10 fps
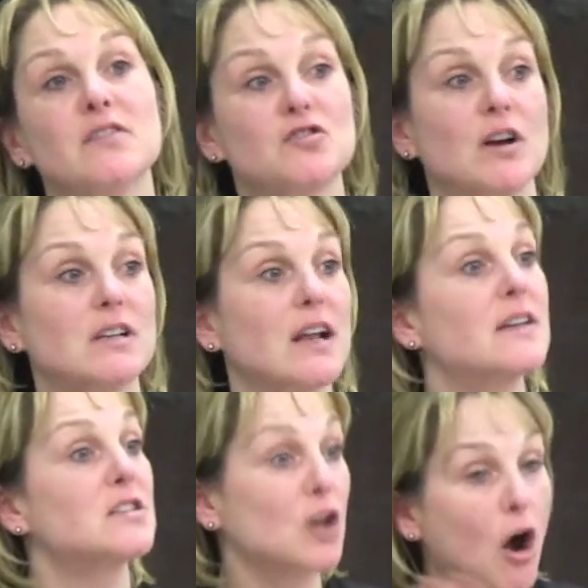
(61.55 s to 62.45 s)
instructed
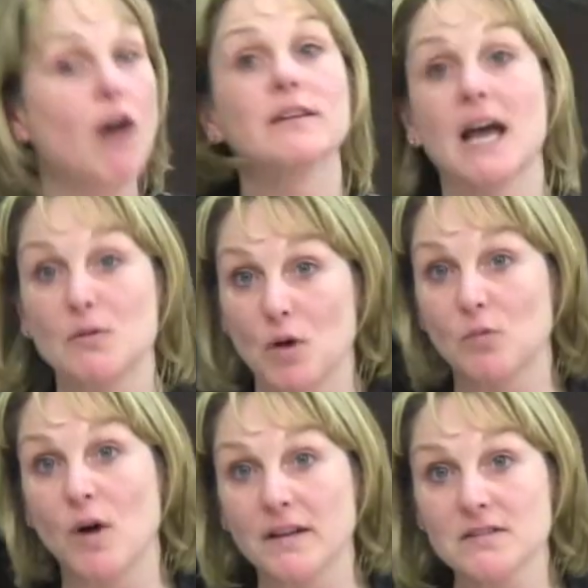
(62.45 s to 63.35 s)
us to call
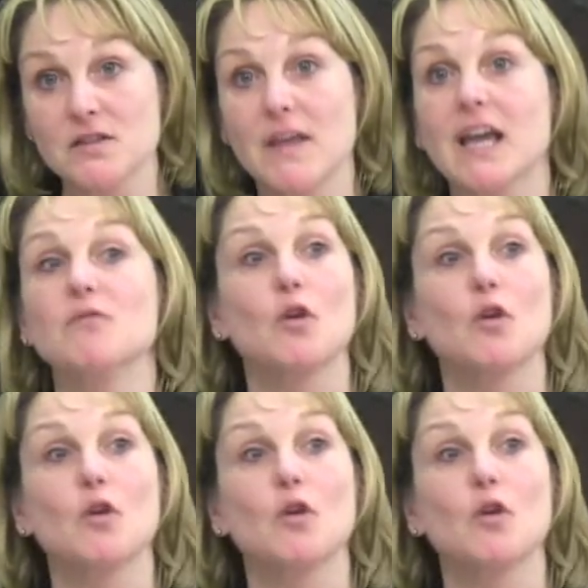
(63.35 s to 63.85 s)
911 so they can